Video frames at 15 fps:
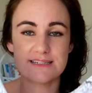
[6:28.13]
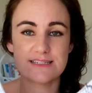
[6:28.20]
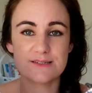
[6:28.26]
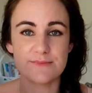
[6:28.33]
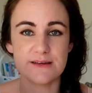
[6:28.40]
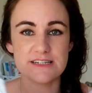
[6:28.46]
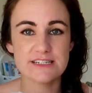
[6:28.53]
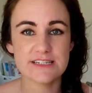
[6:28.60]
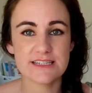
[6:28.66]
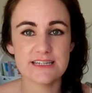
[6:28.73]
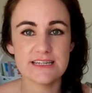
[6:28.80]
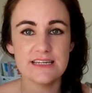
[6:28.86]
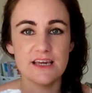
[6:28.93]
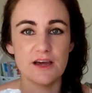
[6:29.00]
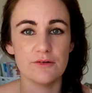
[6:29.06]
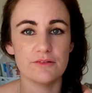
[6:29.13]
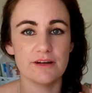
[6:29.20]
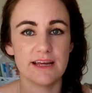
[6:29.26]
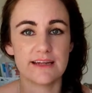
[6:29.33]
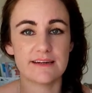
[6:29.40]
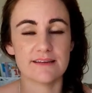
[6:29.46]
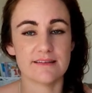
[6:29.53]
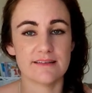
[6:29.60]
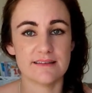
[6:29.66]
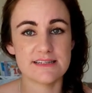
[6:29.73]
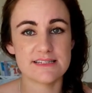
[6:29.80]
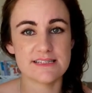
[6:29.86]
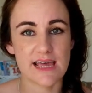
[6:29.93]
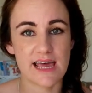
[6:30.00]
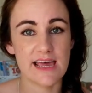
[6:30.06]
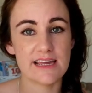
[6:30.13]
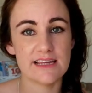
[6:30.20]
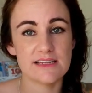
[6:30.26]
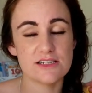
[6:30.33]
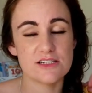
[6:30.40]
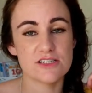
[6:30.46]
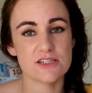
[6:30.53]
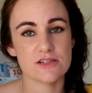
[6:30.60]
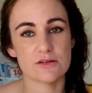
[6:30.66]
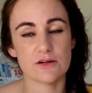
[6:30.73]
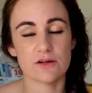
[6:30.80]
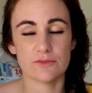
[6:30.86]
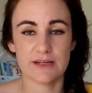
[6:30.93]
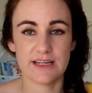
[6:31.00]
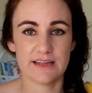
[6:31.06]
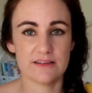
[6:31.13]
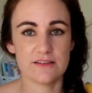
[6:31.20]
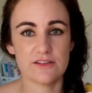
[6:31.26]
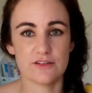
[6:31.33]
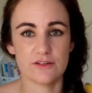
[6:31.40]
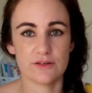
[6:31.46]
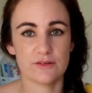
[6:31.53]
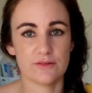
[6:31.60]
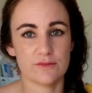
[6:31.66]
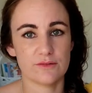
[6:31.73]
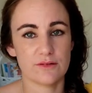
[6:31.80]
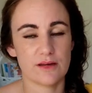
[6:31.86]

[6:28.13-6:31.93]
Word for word: especially around this age, around, you know,